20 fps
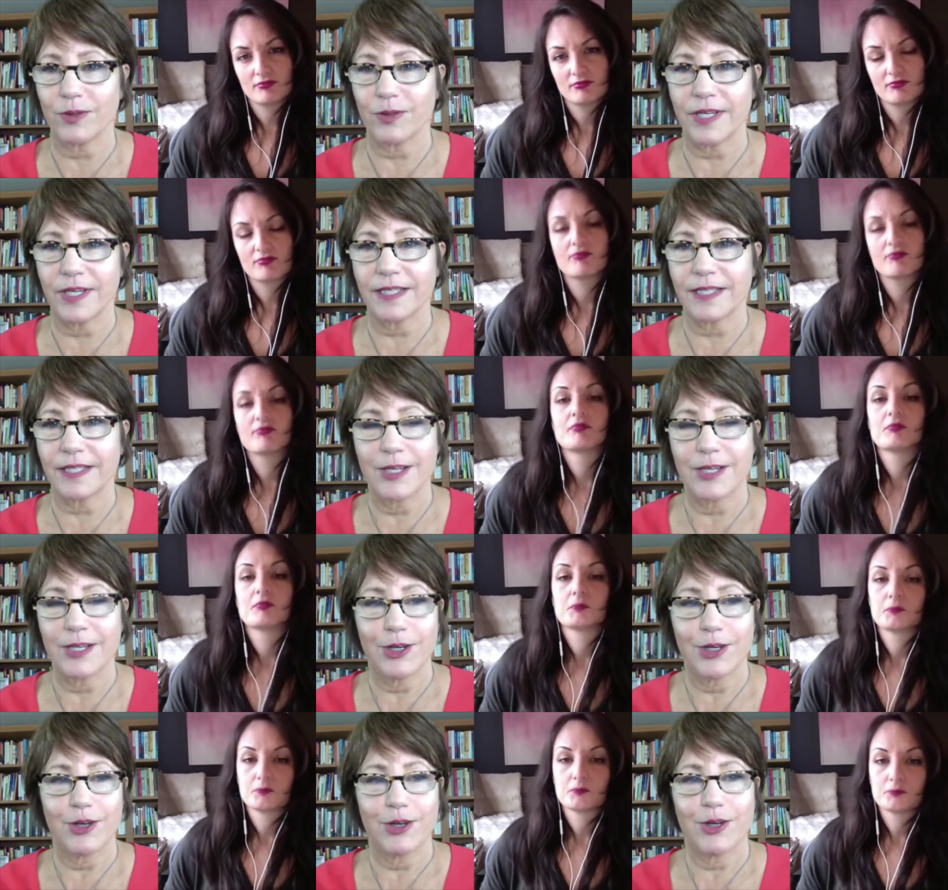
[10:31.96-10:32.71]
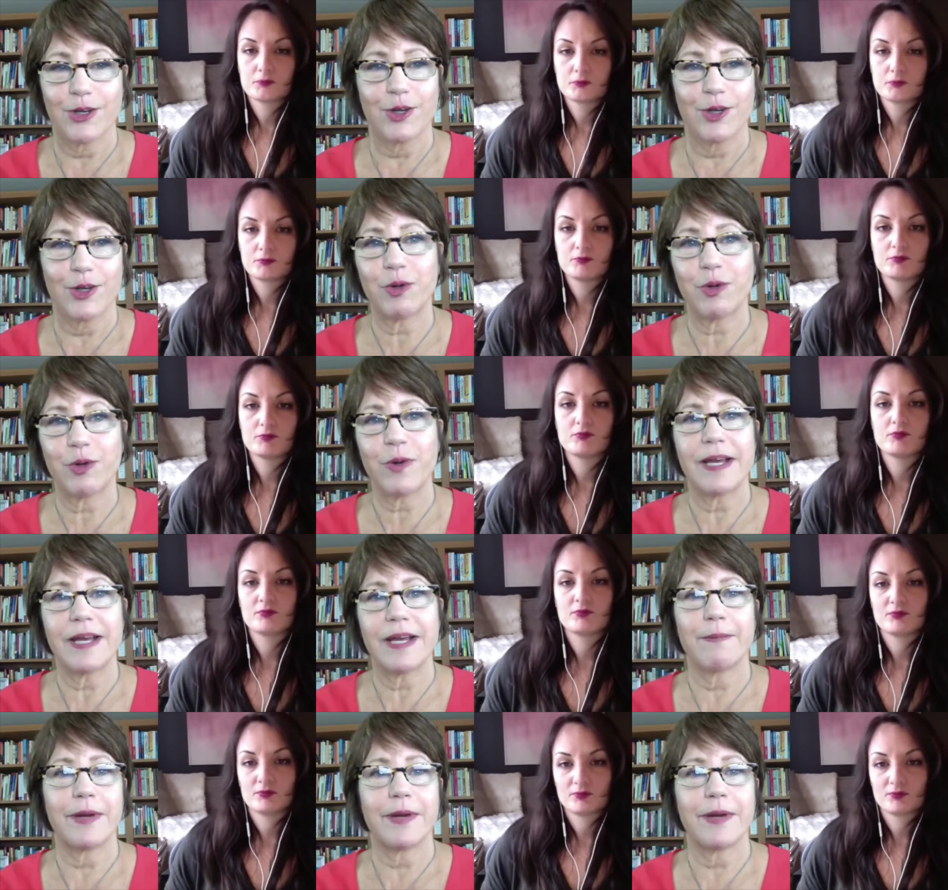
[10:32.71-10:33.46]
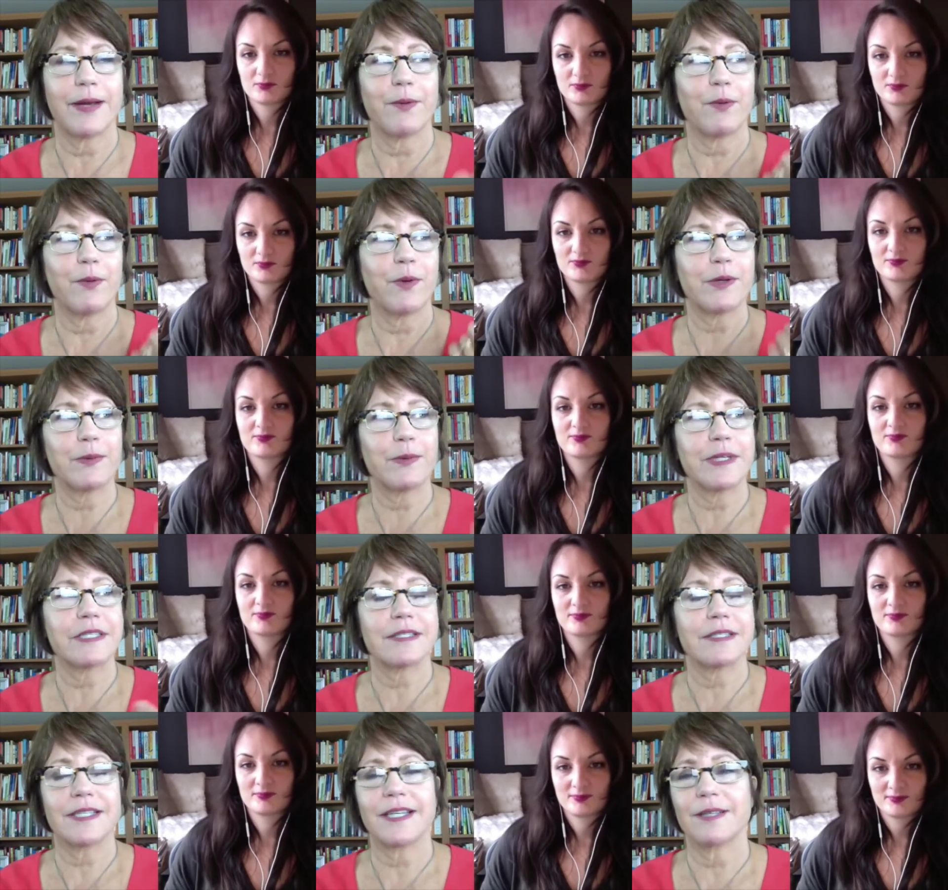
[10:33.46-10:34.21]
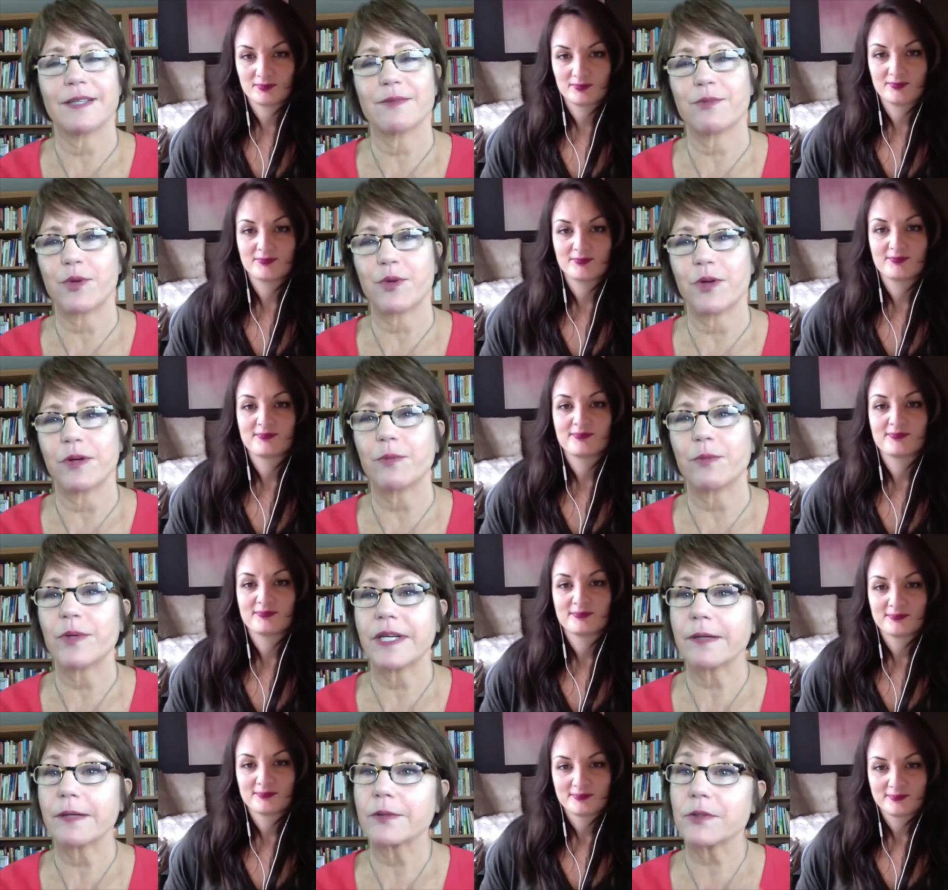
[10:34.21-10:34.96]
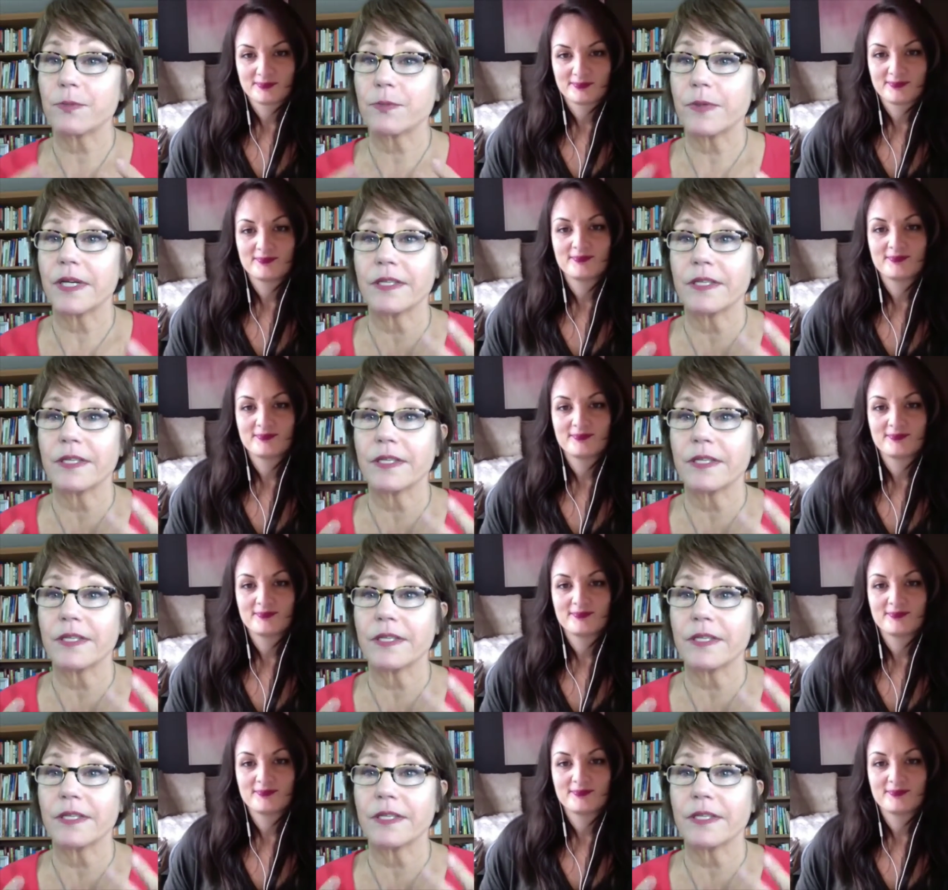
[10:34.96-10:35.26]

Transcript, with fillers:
Speaker 1: you know, like, who am I? What do I stand for? When I was